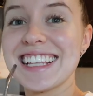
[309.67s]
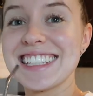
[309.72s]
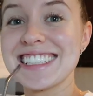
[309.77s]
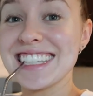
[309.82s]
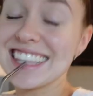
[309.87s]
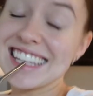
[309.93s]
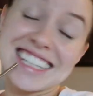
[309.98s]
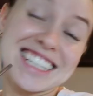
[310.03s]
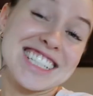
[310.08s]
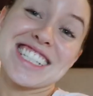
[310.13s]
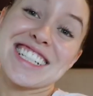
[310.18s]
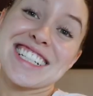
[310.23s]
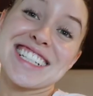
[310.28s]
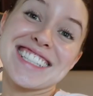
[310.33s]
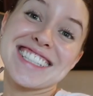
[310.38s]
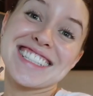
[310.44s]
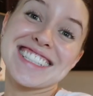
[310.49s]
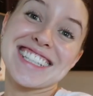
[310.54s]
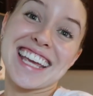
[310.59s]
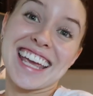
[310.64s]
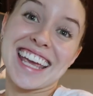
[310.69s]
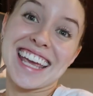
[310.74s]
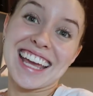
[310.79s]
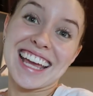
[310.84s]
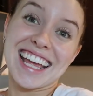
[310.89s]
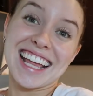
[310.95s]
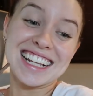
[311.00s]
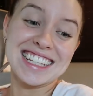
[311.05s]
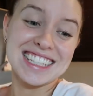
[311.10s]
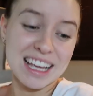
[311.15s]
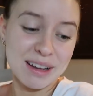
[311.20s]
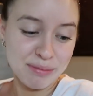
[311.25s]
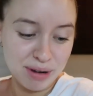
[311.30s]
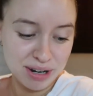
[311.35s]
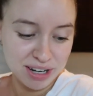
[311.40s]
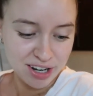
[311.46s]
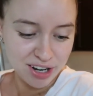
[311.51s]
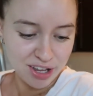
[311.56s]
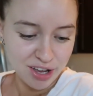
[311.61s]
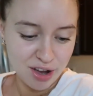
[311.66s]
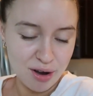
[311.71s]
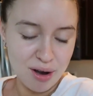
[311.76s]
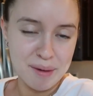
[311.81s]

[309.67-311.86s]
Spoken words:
delicious and I'm ready to go.